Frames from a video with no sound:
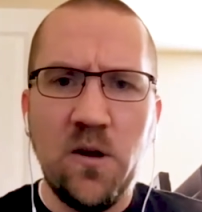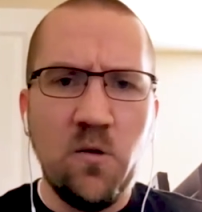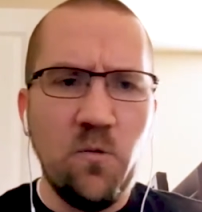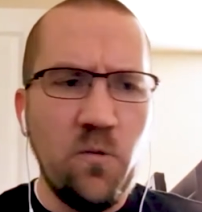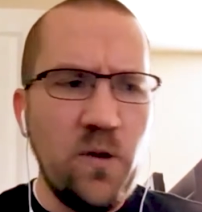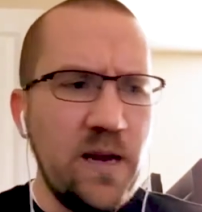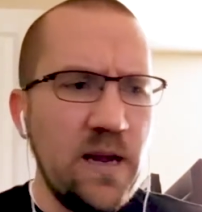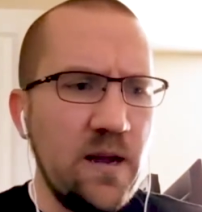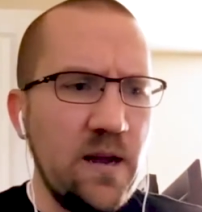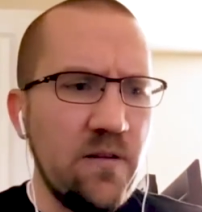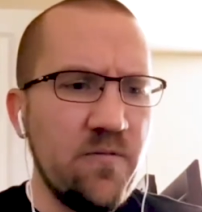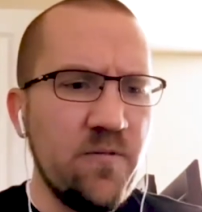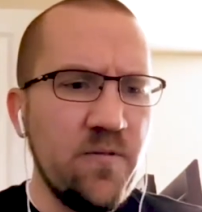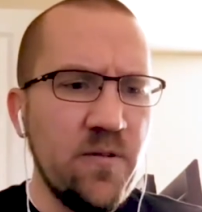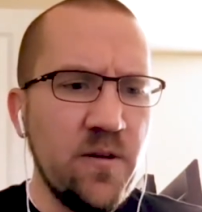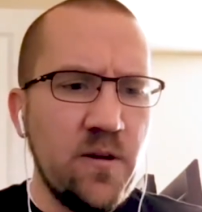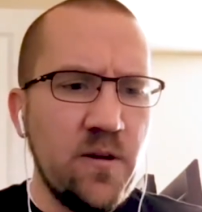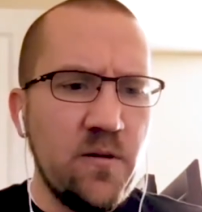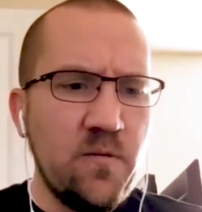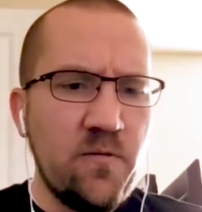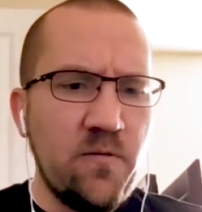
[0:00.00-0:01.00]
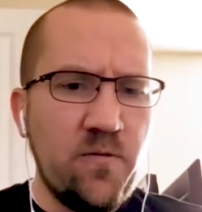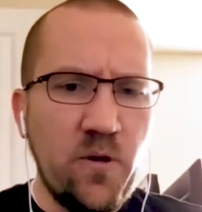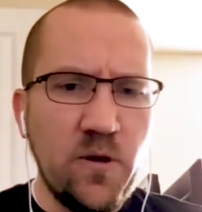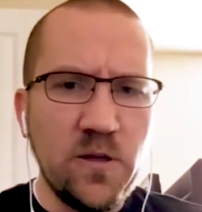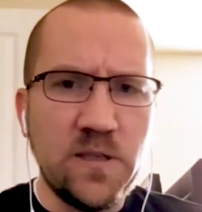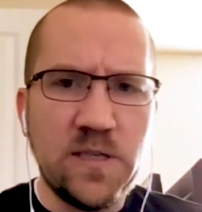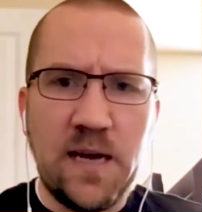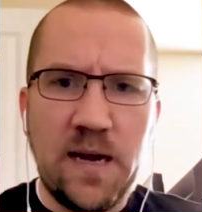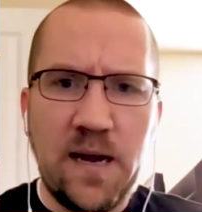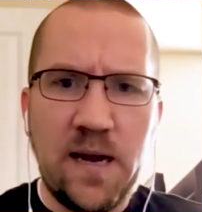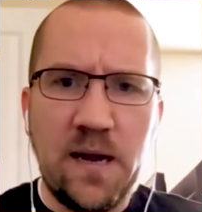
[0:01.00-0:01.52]
we have
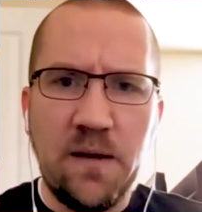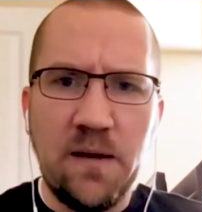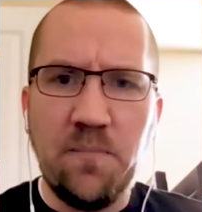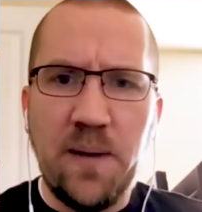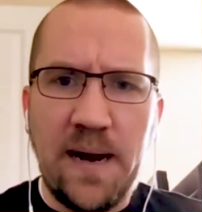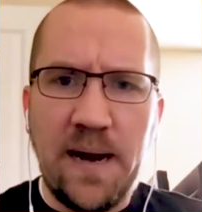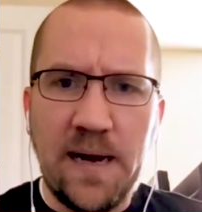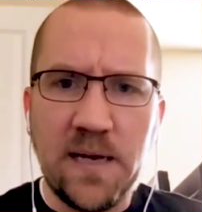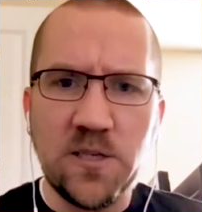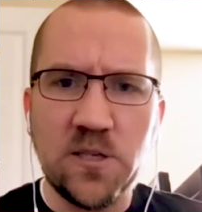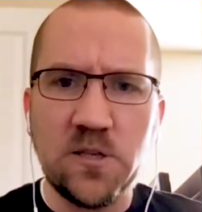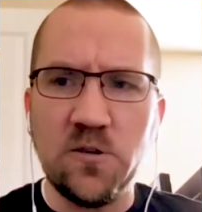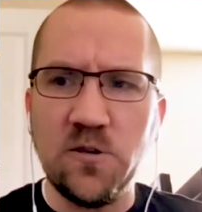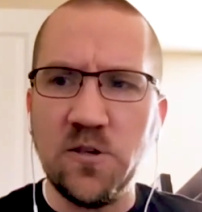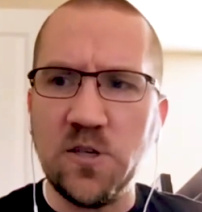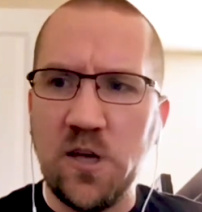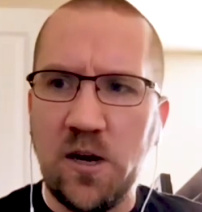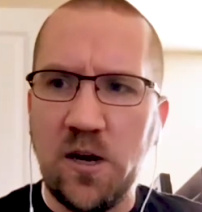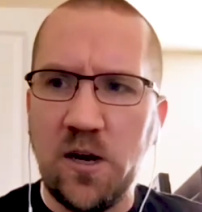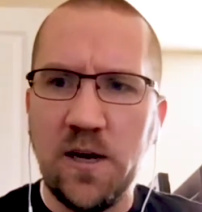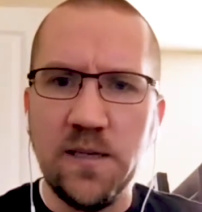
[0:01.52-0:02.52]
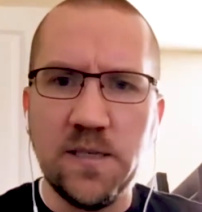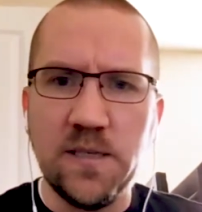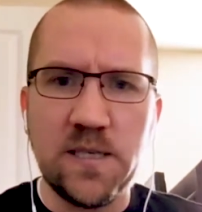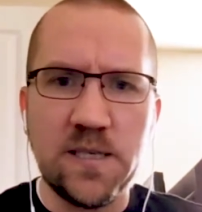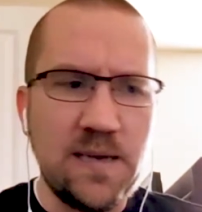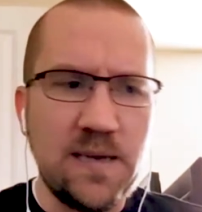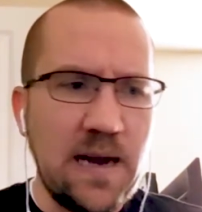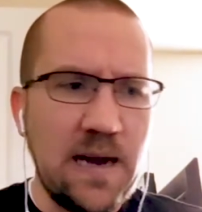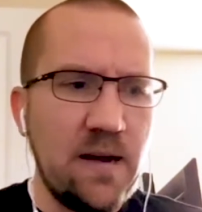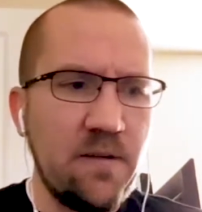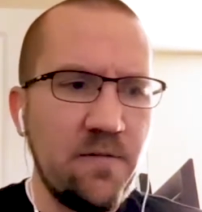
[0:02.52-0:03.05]
full-time pastors on
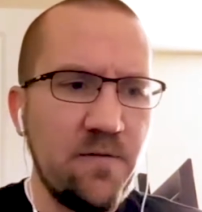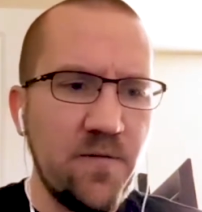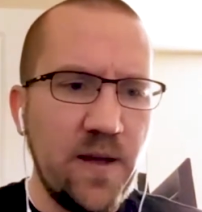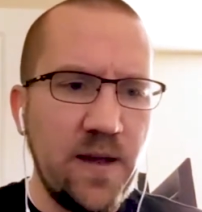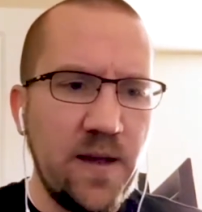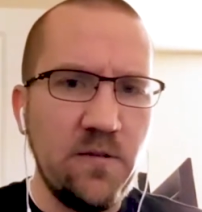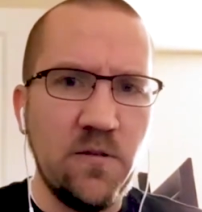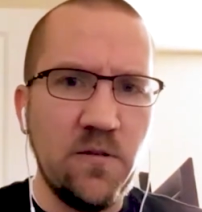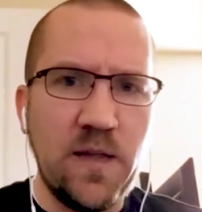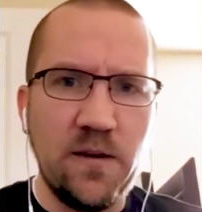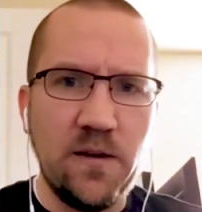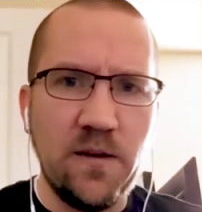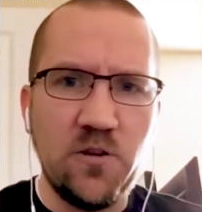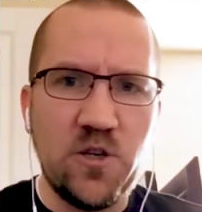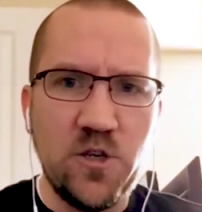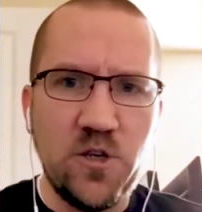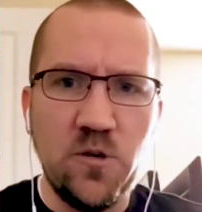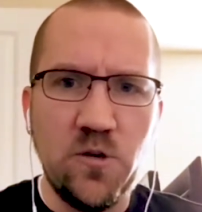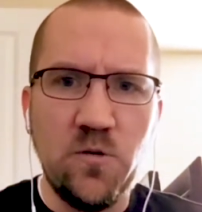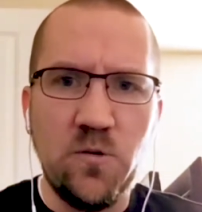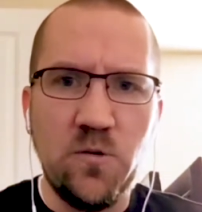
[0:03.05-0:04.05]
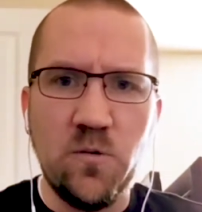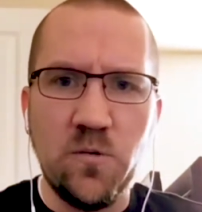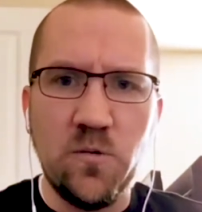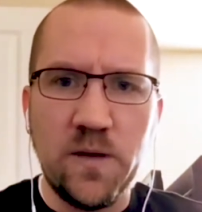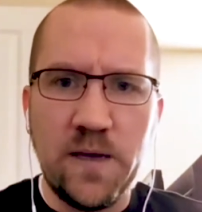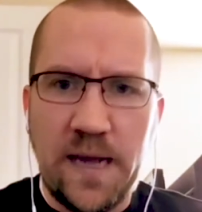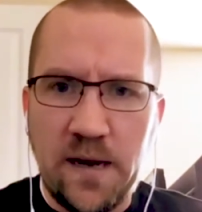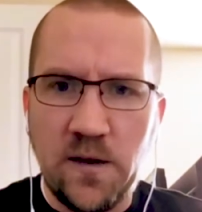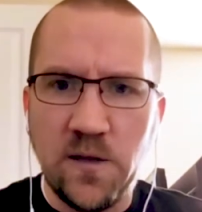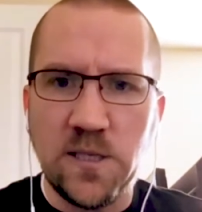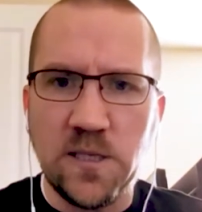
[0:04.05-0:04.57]
staff that do
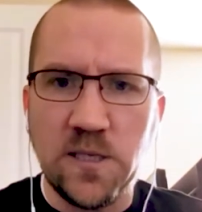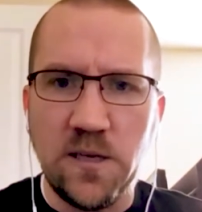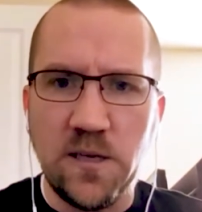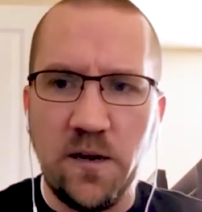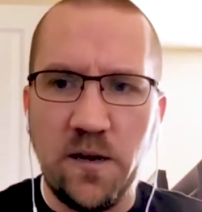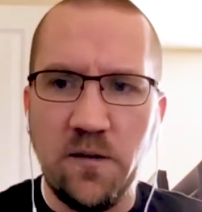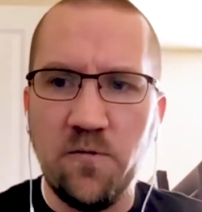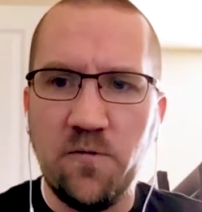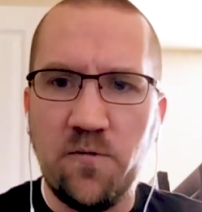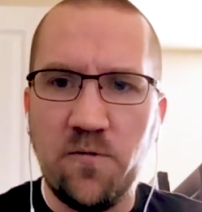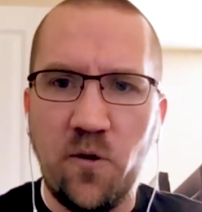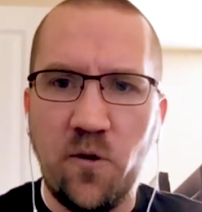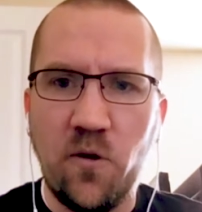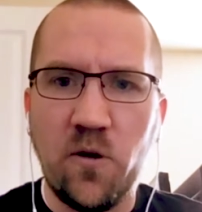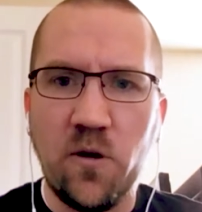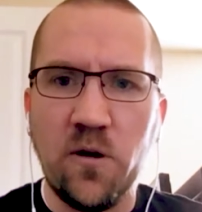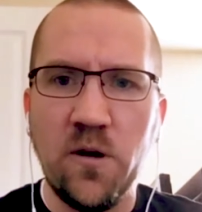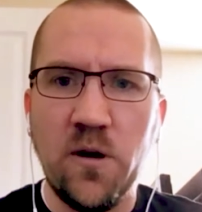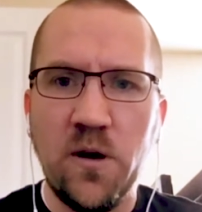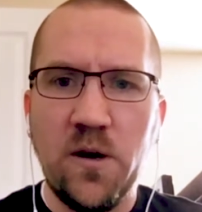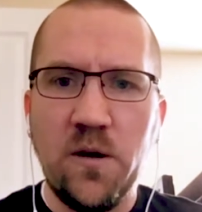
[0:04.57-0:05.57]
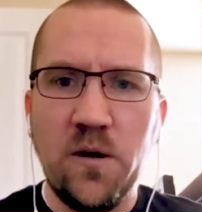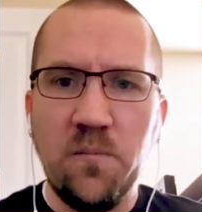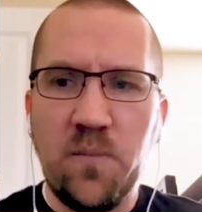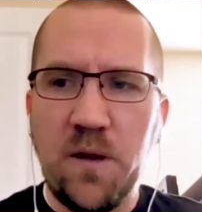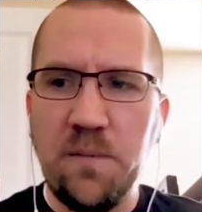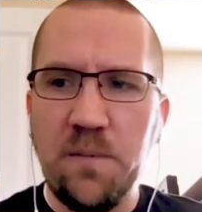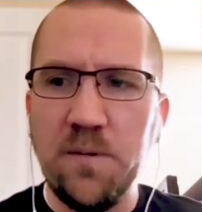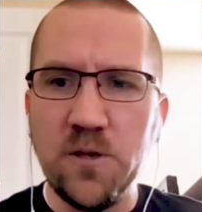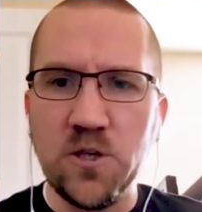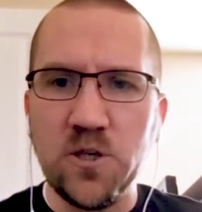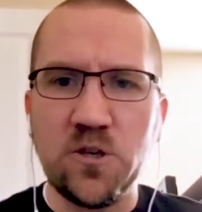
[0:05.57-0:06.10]
counseling for
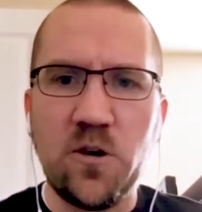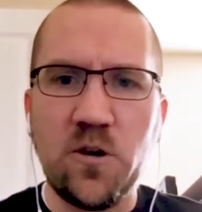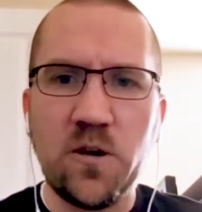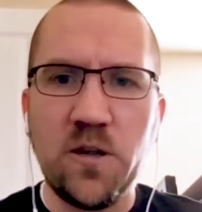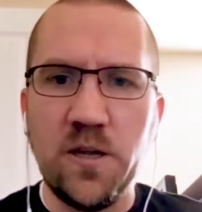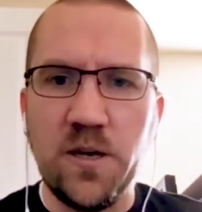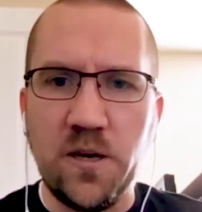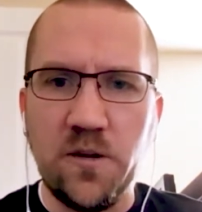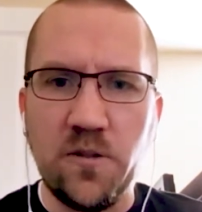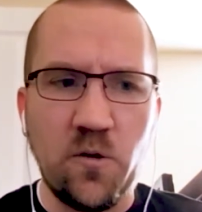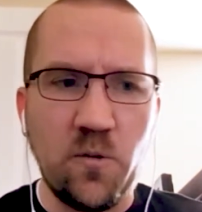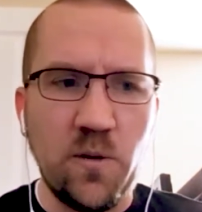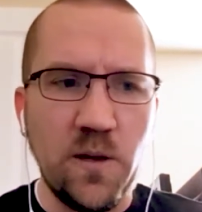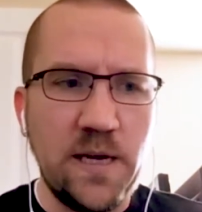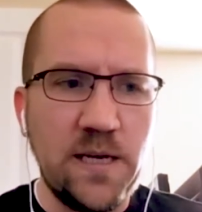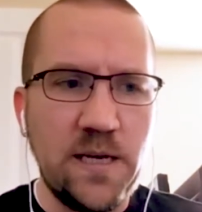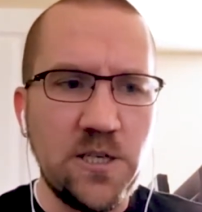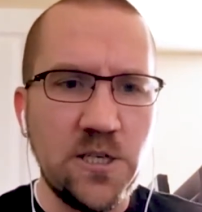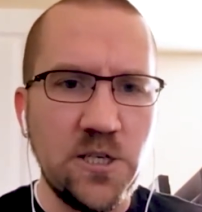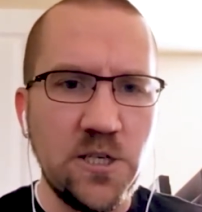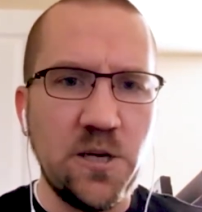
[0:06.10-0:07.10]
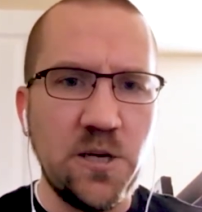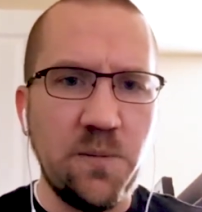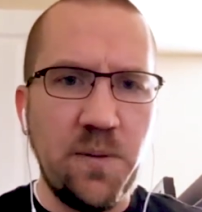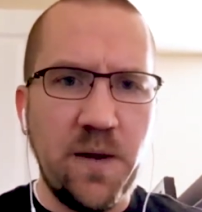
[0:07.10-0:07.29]
people struggling in their relationship.